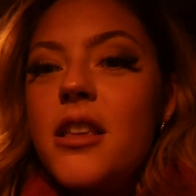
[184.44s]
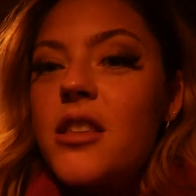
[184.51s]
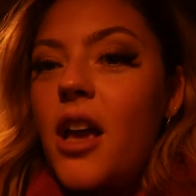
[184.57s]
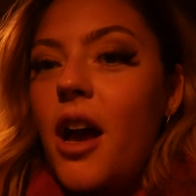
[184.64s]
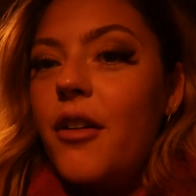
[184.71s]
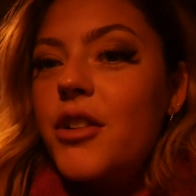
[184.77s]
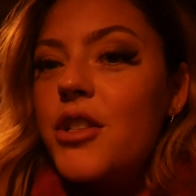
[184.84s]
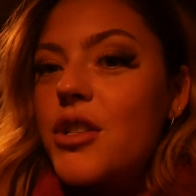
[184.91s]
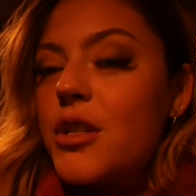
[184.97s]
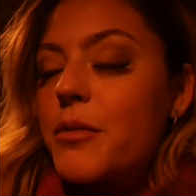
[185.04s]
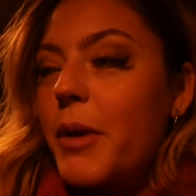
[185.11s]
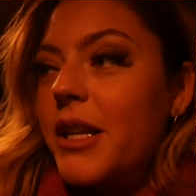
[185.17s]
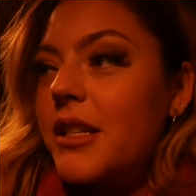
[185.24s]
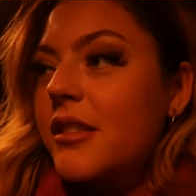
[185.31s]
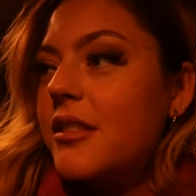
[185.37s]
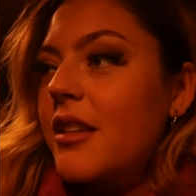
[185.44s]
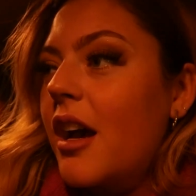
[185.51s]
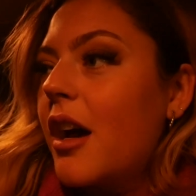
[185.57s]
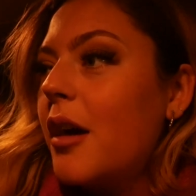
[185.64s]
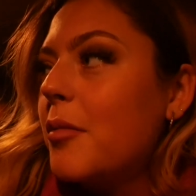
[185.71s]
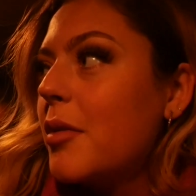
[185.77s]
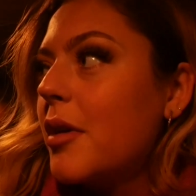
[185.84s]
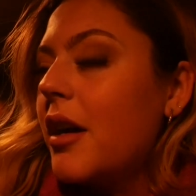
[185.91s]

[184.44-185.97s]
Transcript: Sarah's just picked us up.